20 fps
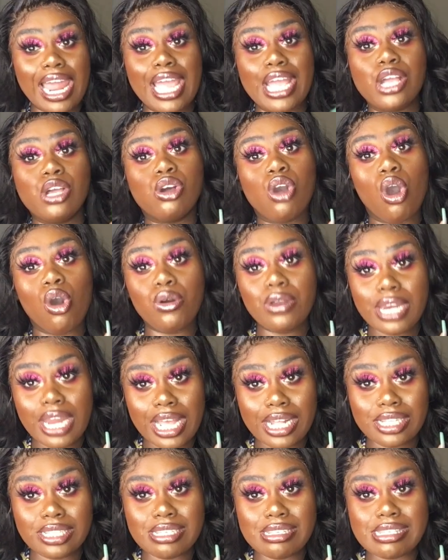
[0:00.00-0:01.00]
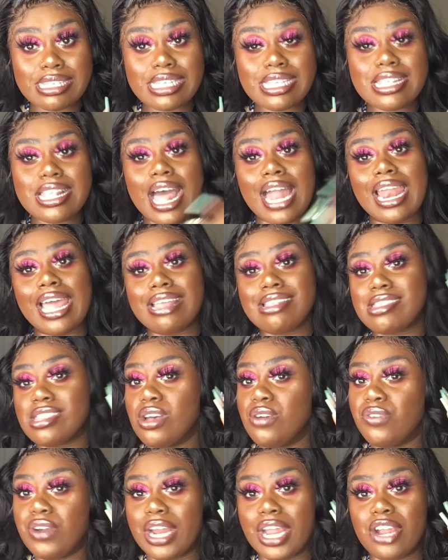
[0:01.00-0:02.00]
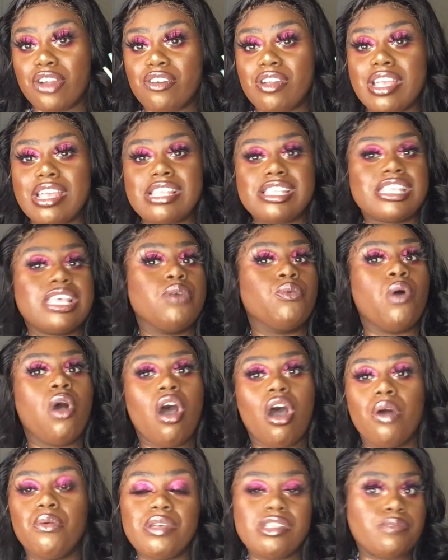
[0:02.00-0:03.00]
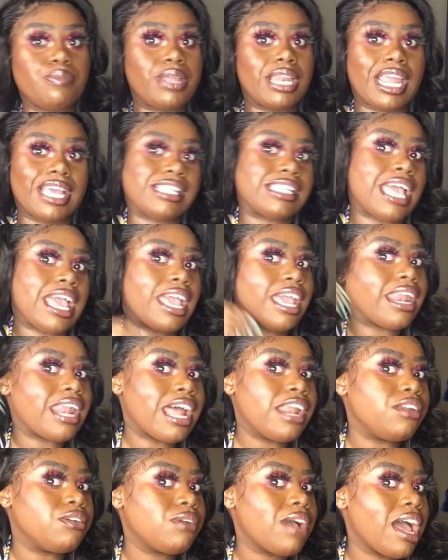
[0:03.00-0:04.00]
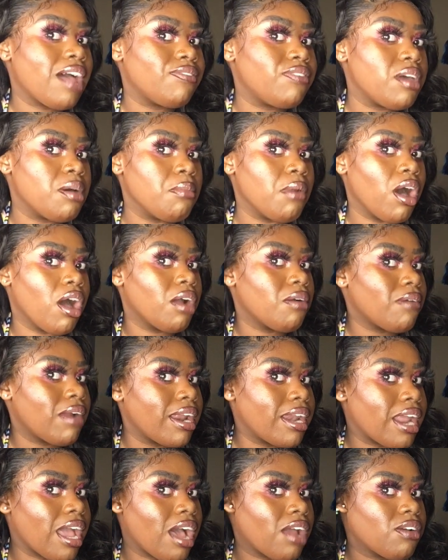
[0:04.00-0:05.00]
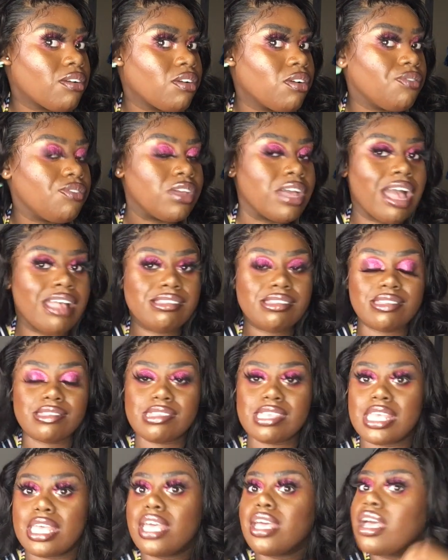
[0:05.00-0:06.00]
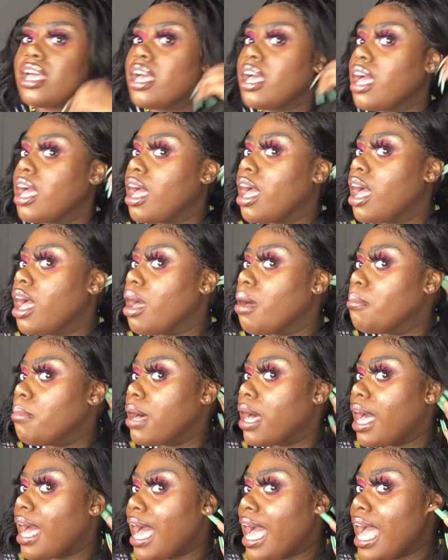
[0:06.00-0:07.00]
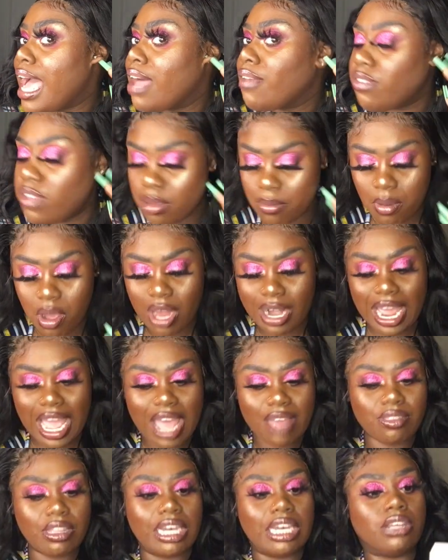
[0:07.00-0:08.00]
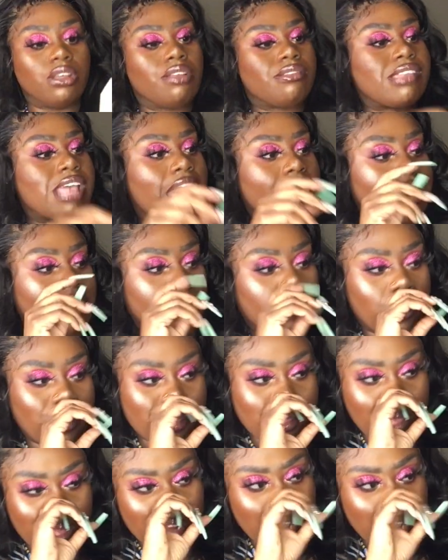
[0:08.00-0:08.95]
like gold necklaces, I like silver earrings. It will always be like that. And I do have them on right now. I don't know if you guys can see it, but I have them on. I have the little tiny ones on.